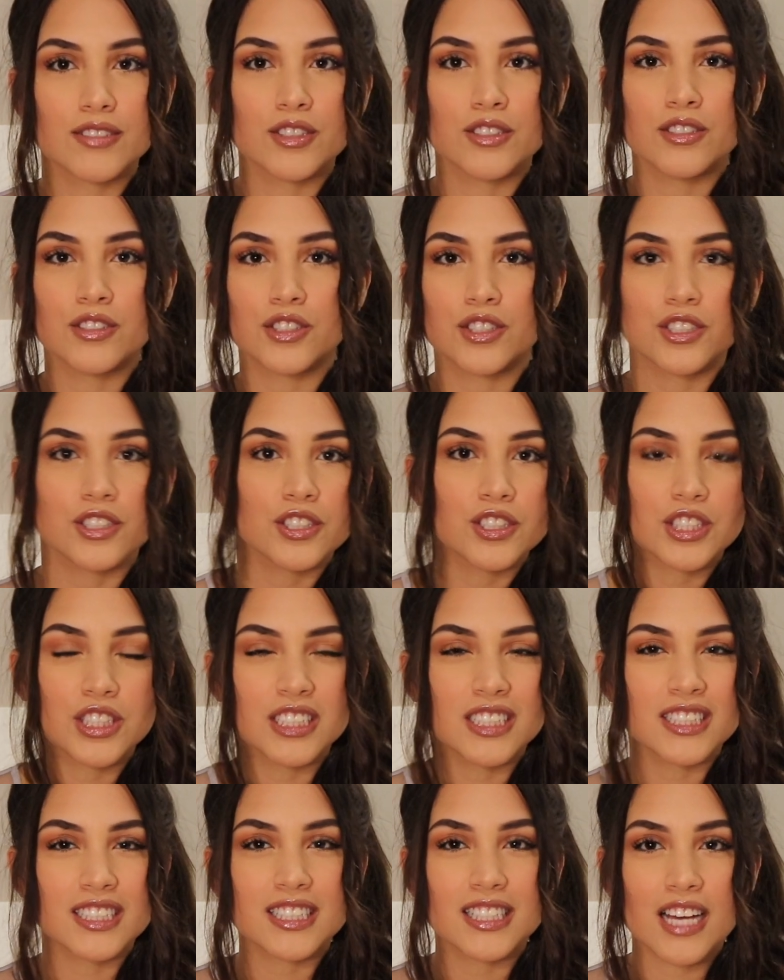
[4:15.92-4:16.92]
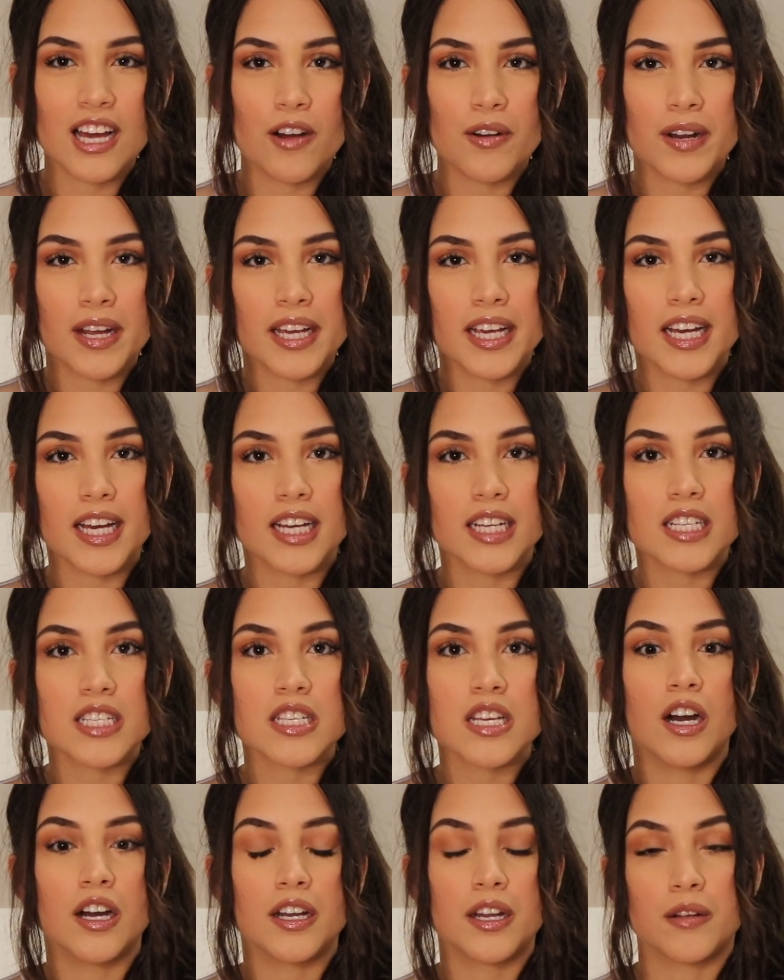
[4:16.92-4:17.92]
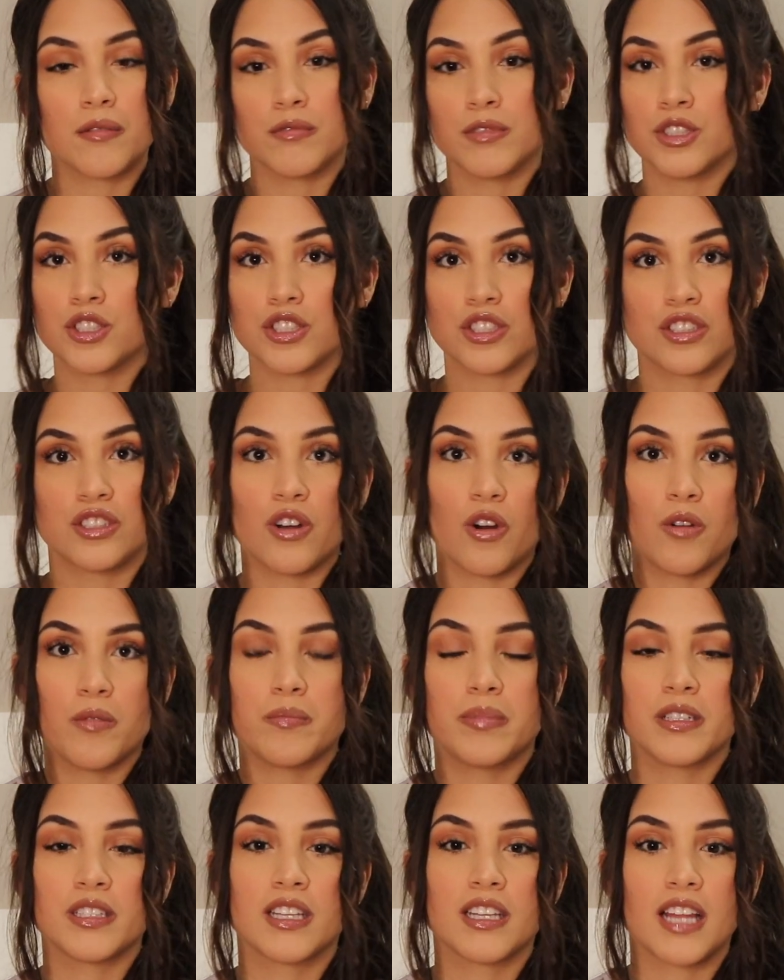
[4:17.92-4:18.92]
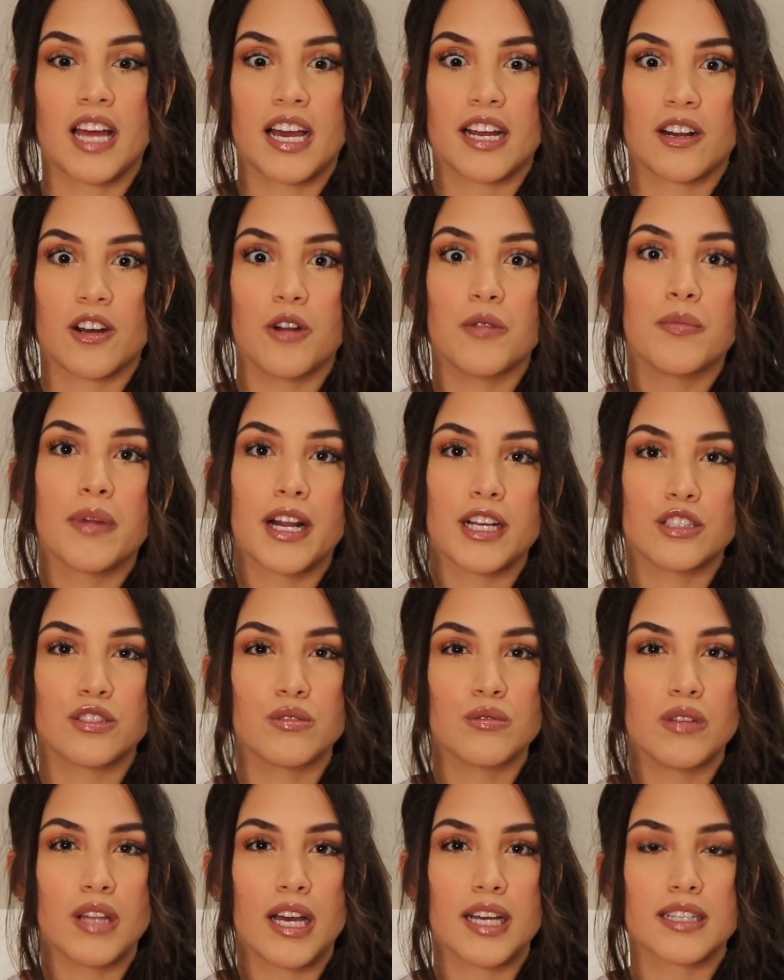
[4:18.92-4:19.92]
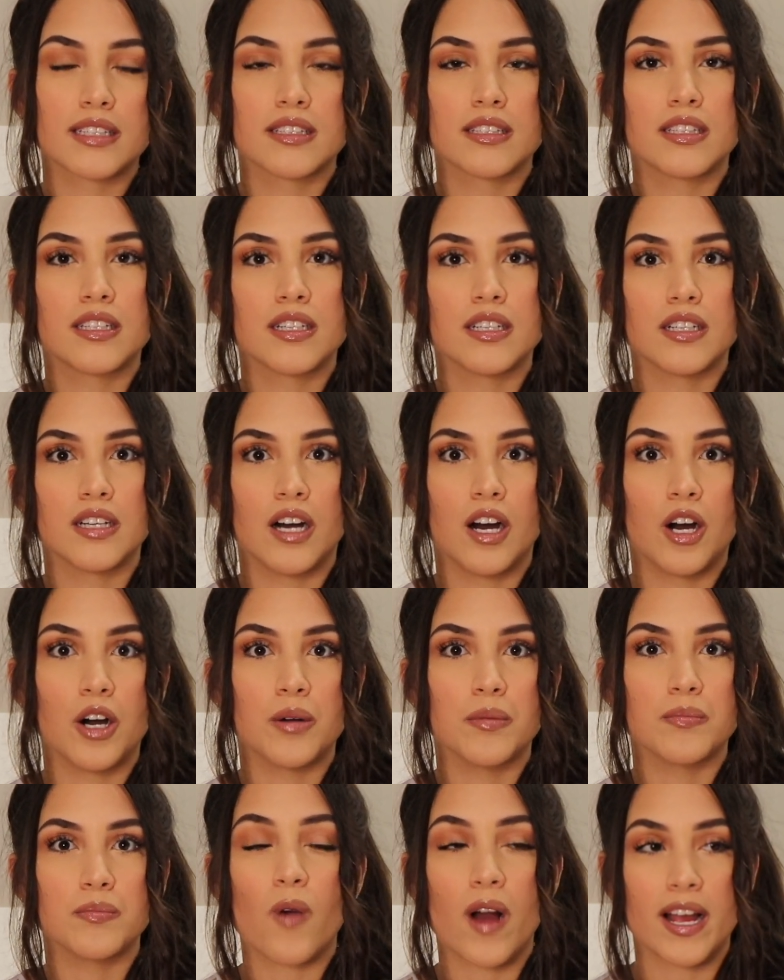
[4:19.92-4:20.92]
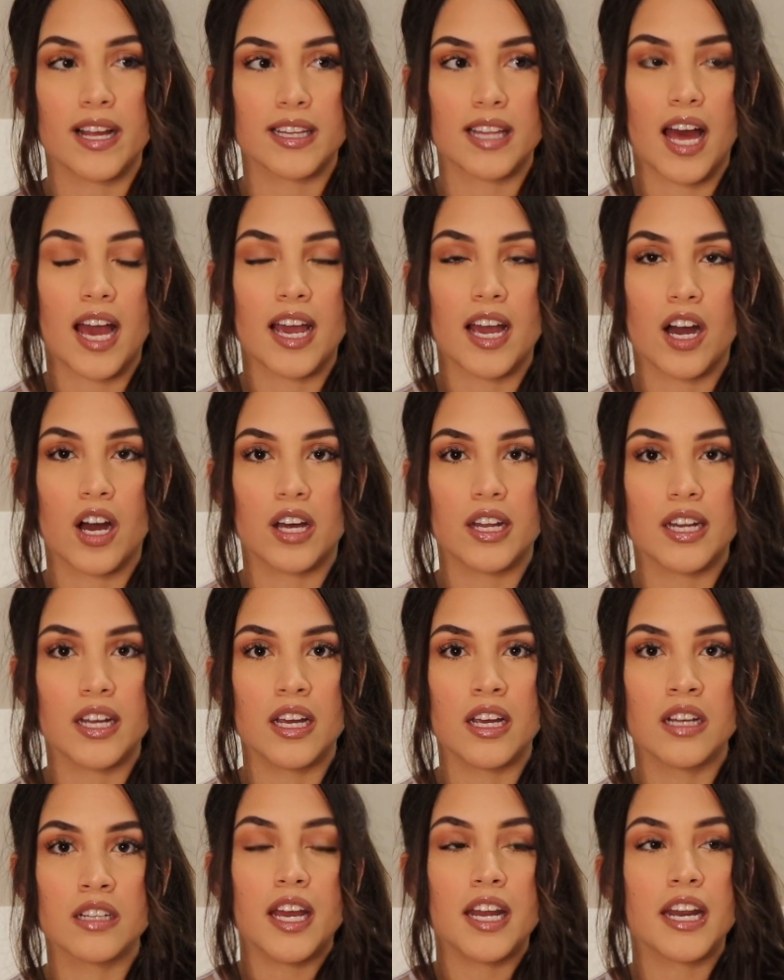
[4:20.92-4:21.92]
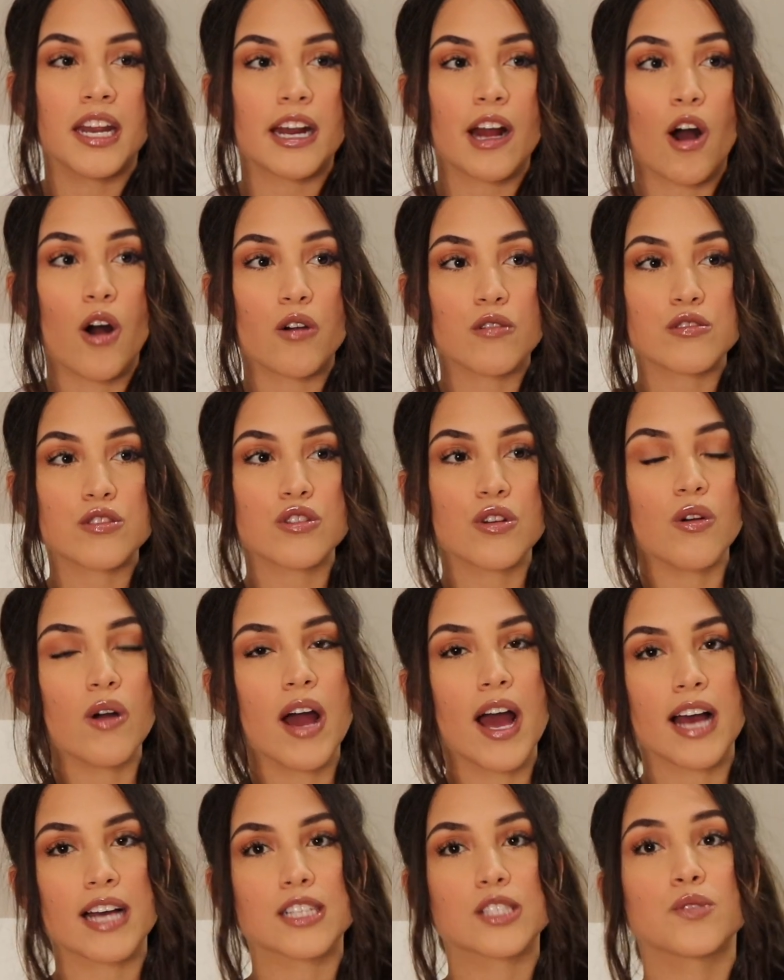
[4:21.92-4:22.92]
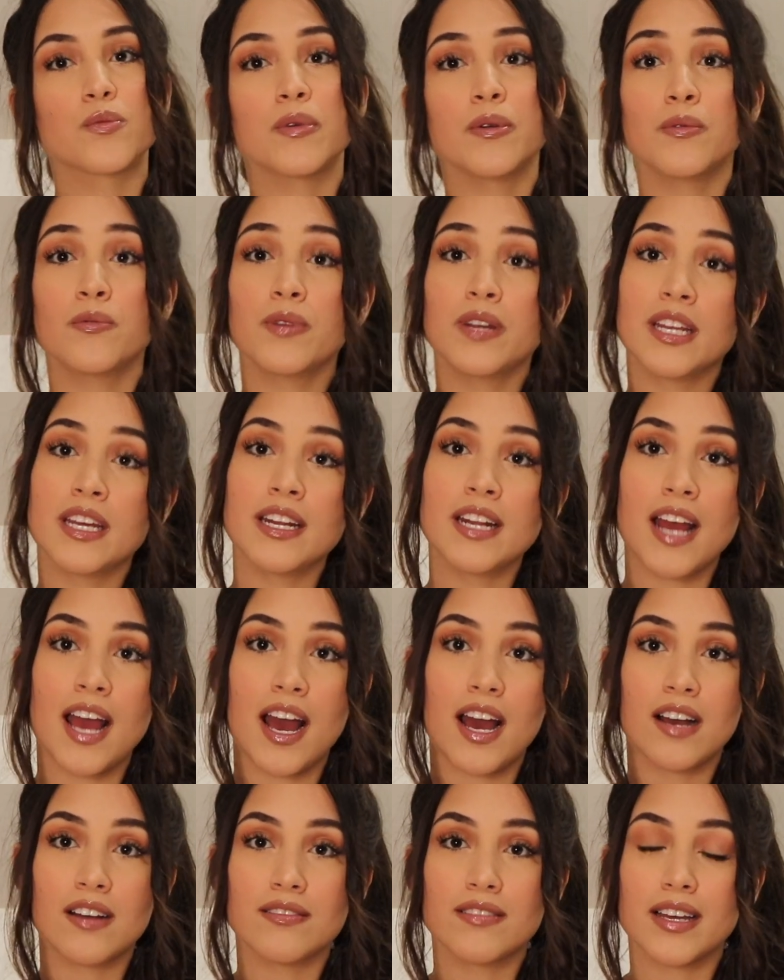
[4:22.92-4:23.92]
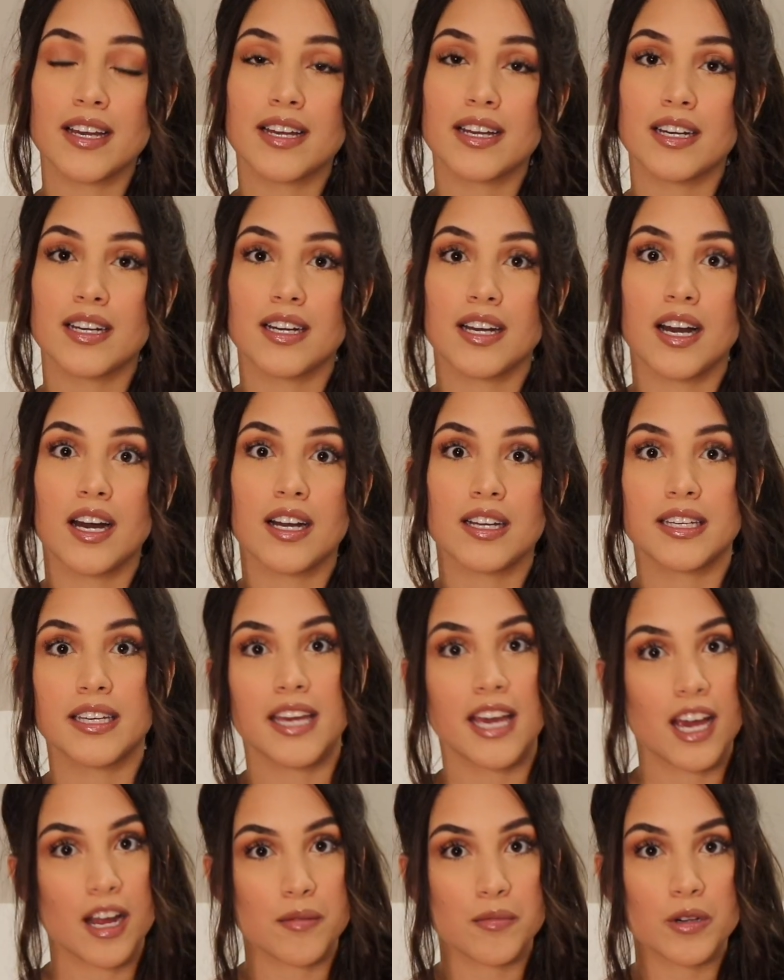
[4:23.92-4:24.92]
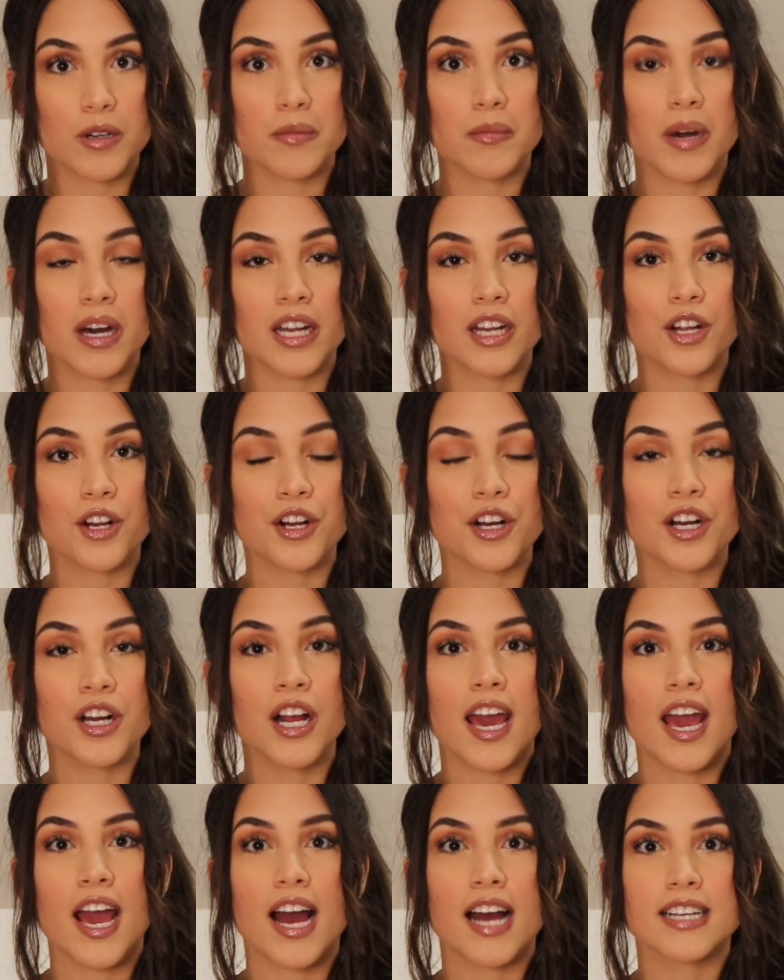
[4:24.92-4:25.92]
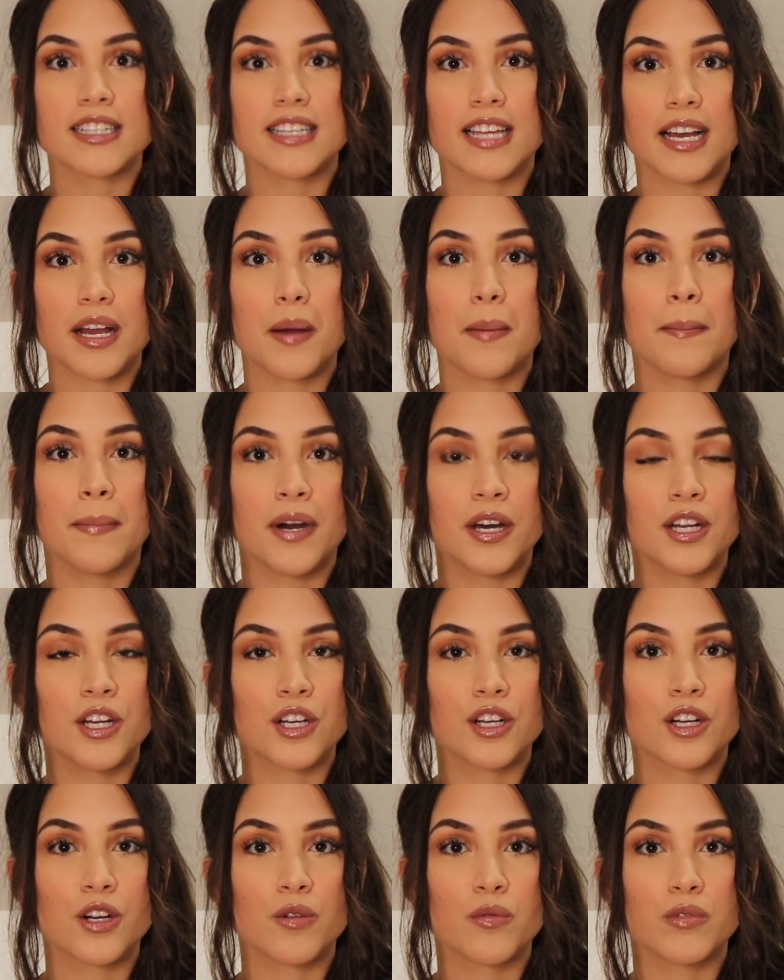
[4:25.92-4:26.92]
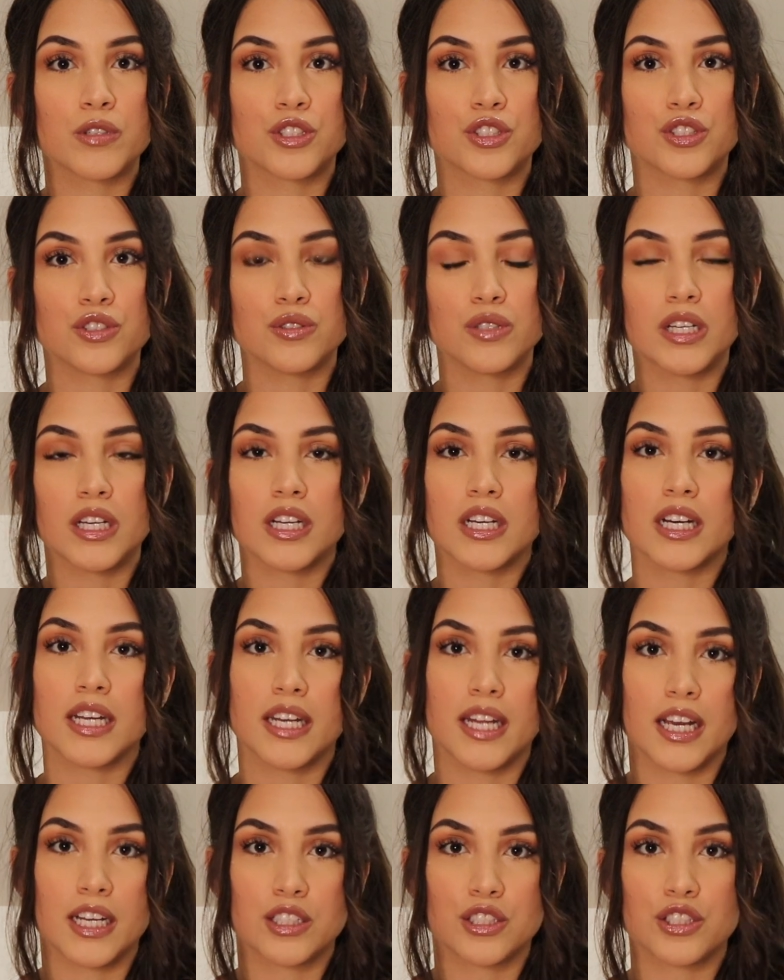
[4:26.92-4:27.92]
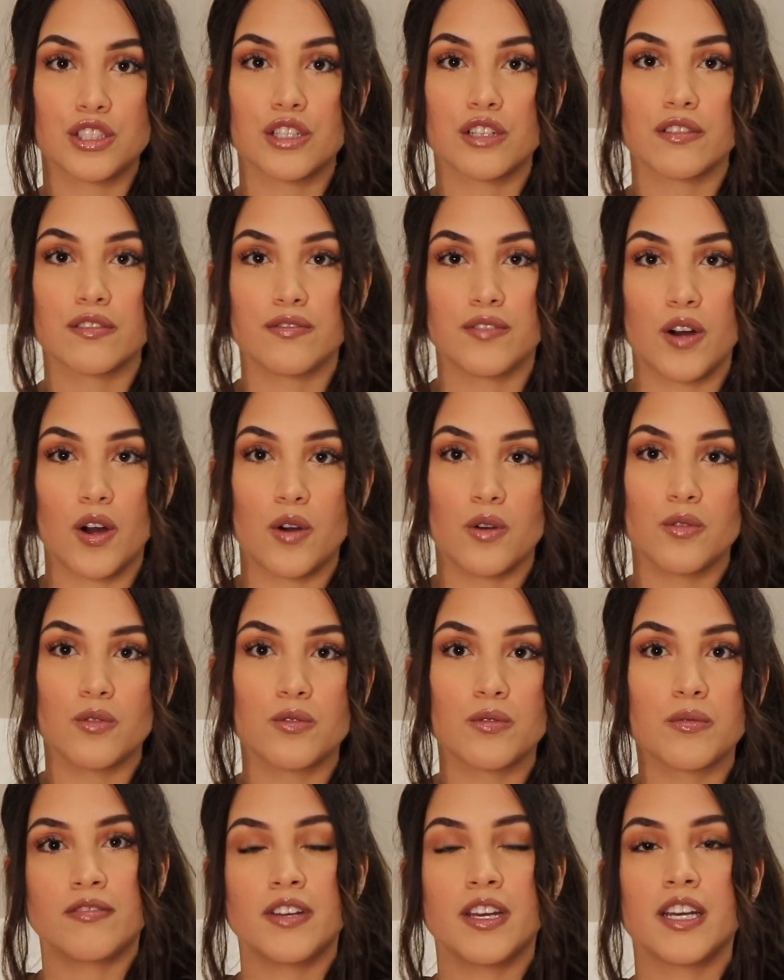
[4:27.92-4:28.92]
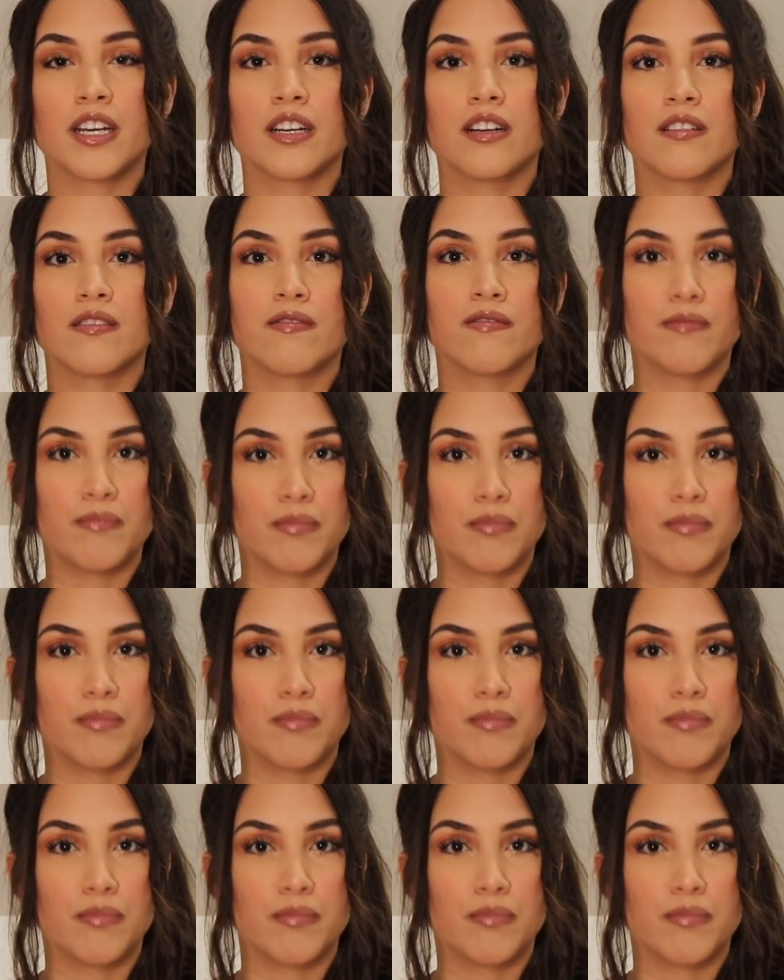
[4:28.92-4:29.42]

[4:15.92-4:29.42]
shushing sound, I guess, and we just don't put the light on. But I do like the white light on it. And it also has, when we didn't have like a camera monitor, it has like a monitor which you can connect to your phone via